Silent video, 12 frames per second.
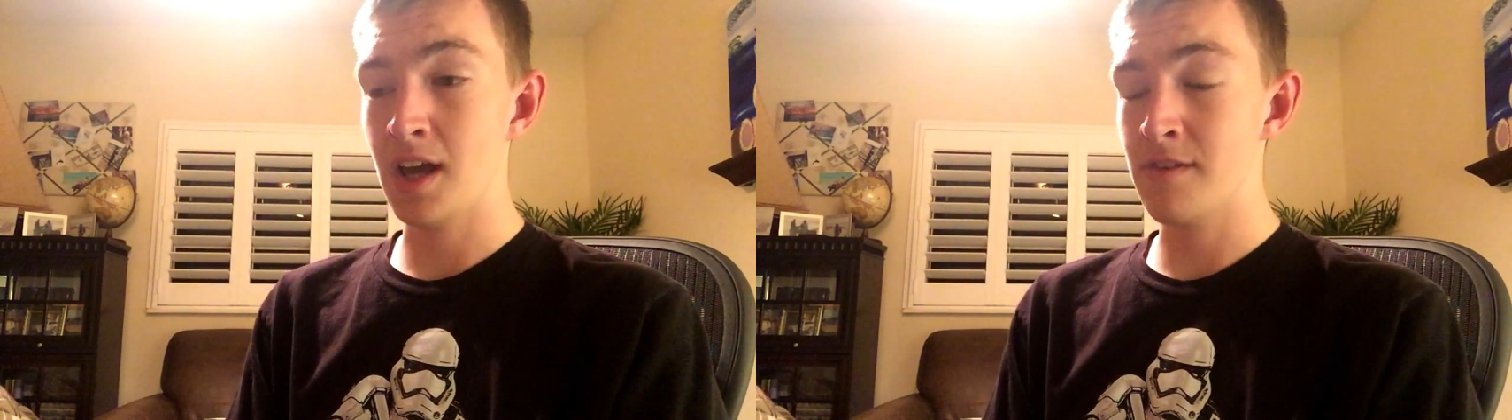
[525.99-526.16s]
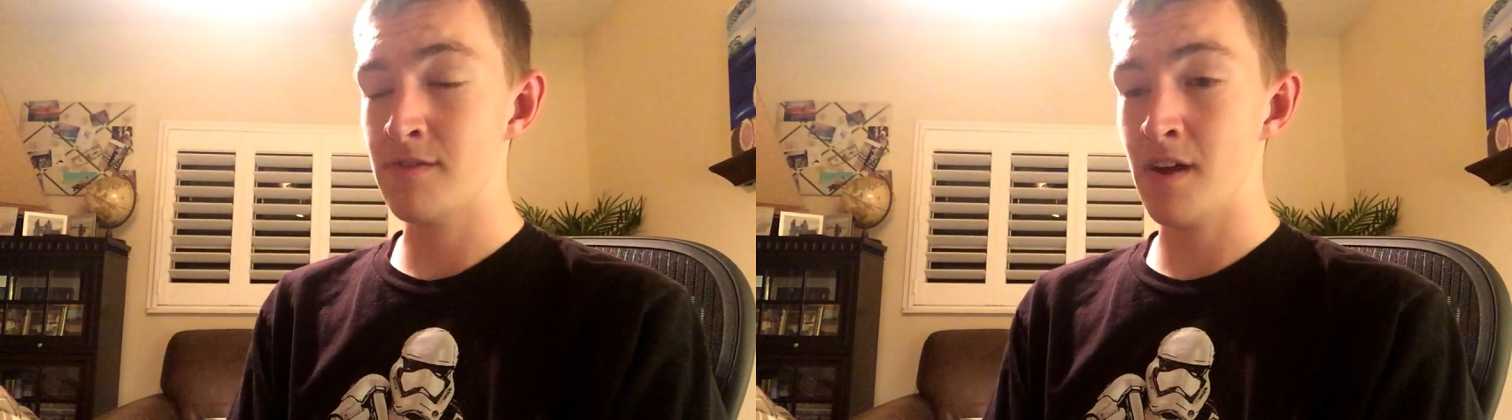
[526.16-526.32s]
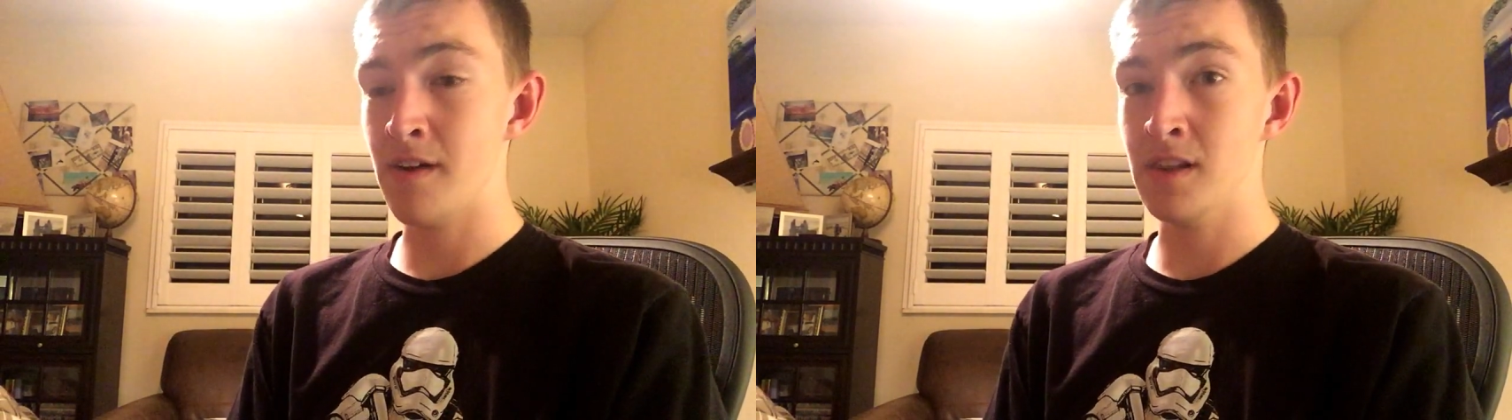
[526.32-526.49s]

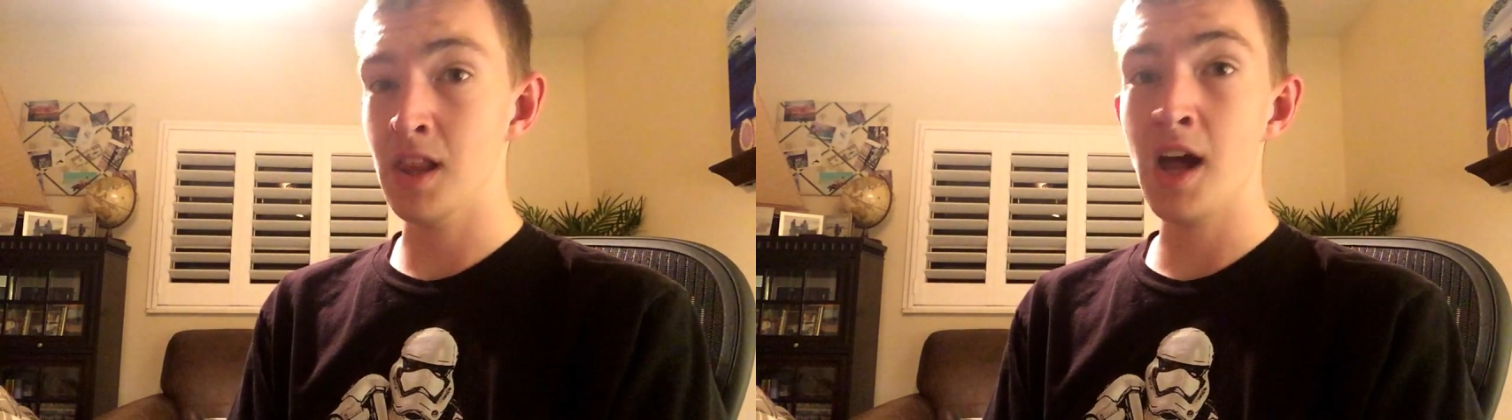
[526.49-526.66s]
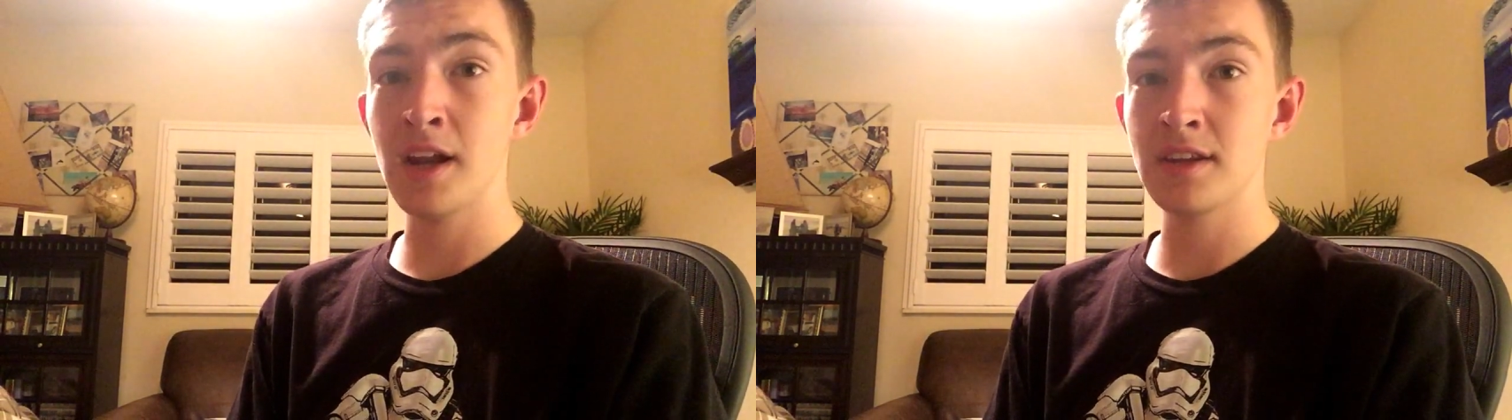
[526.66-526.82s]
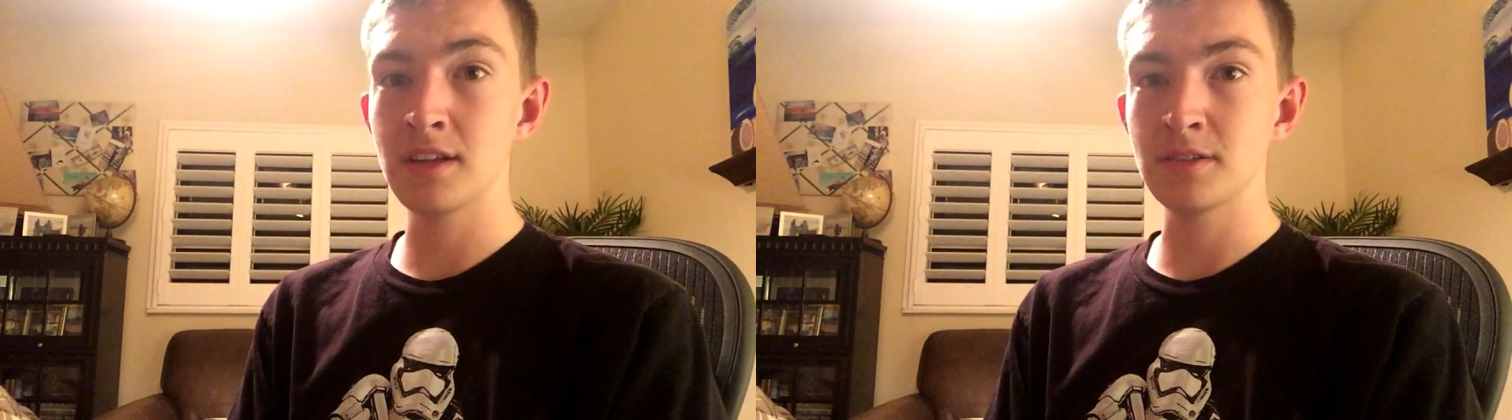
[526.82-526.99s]
have a
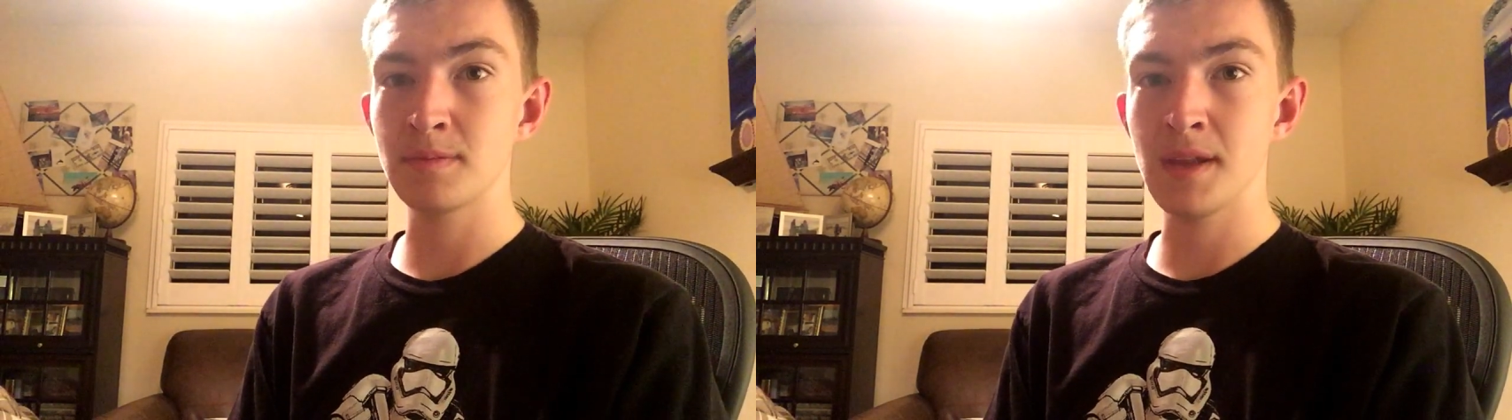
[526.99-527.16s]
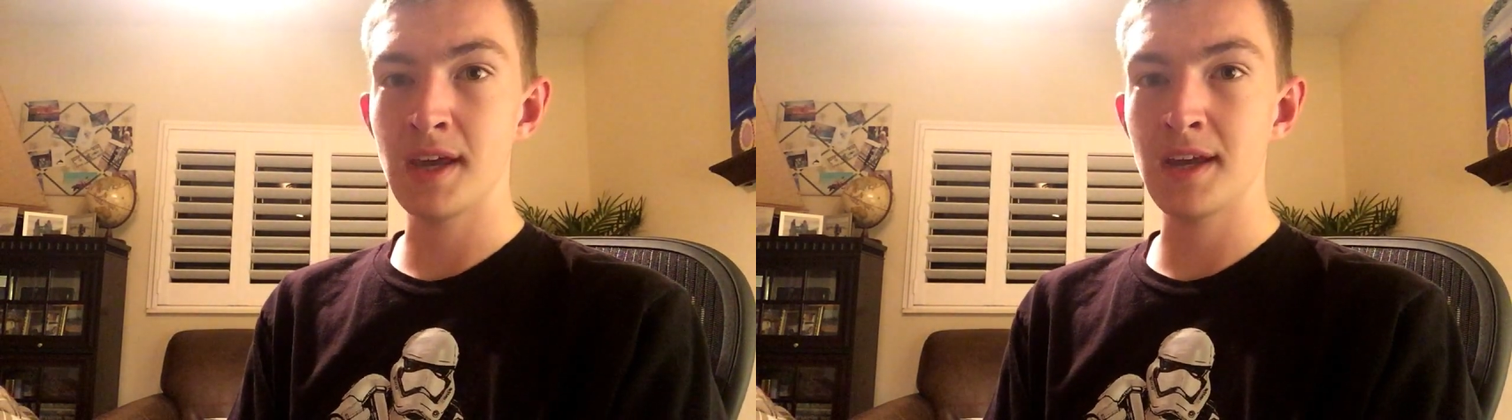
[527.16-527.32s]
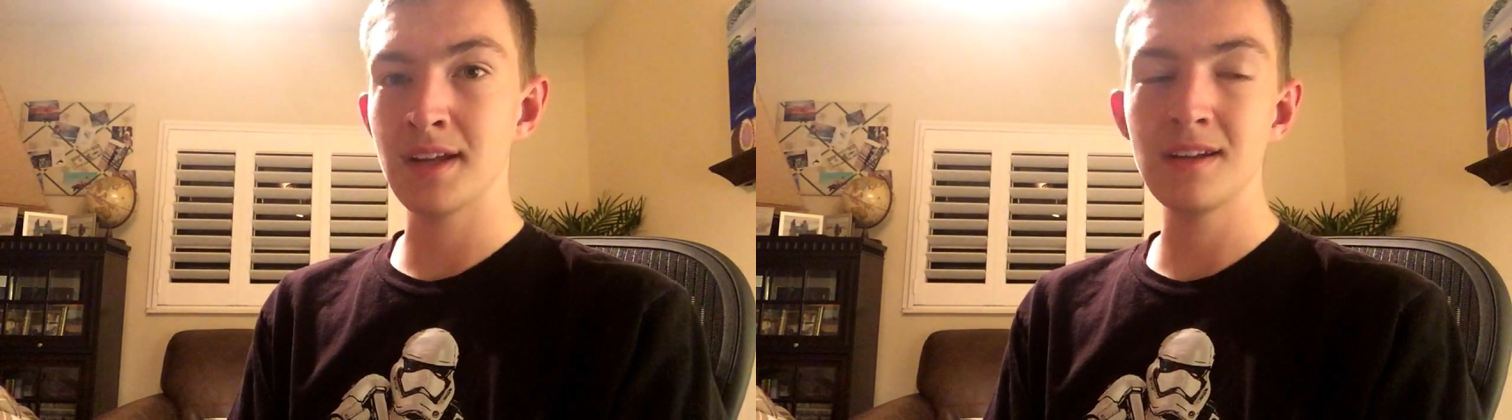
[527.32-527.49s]
lot of things
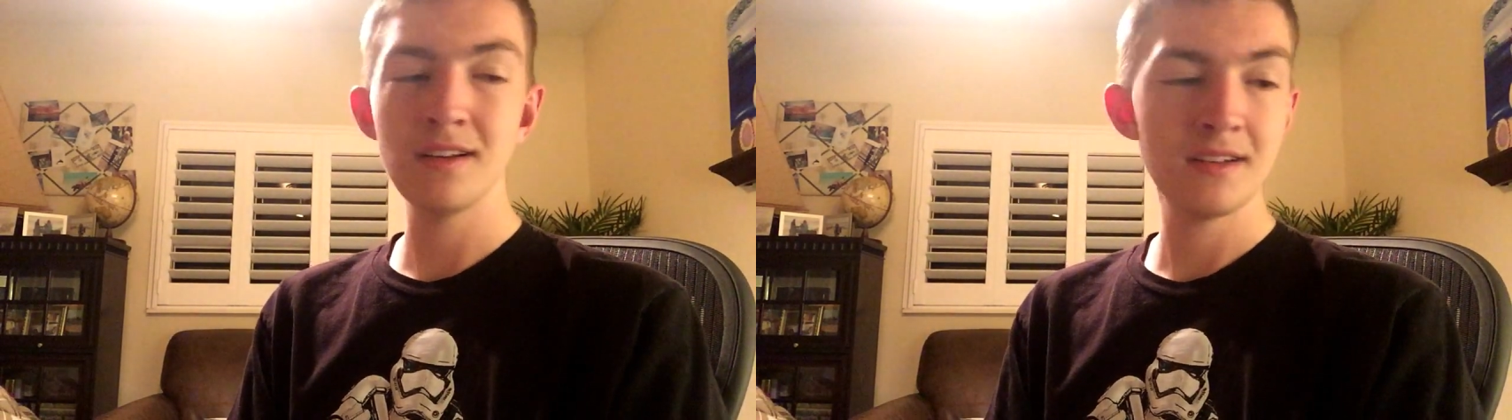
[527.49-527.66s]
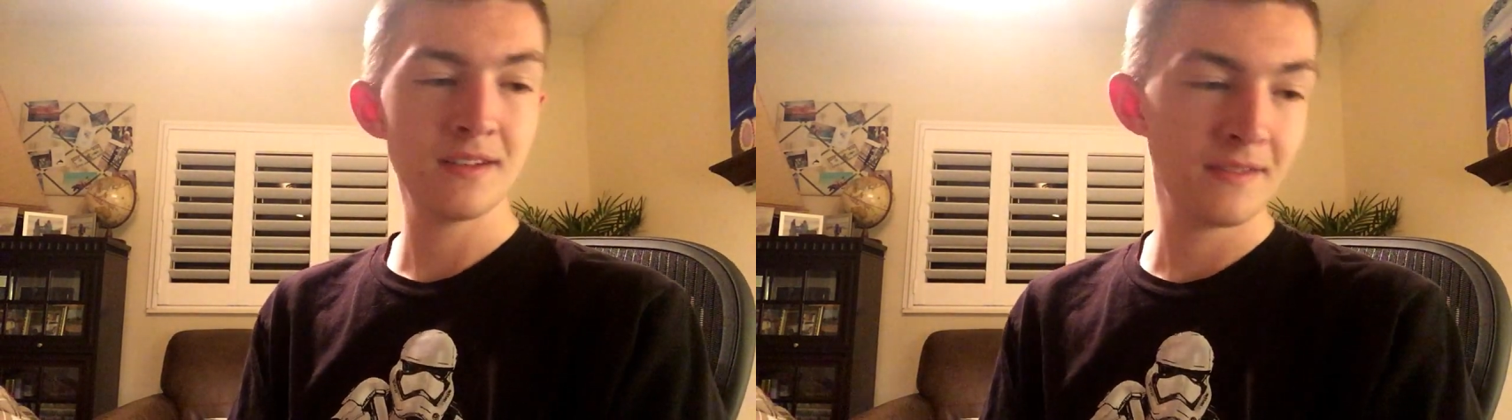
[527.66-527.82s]
planned.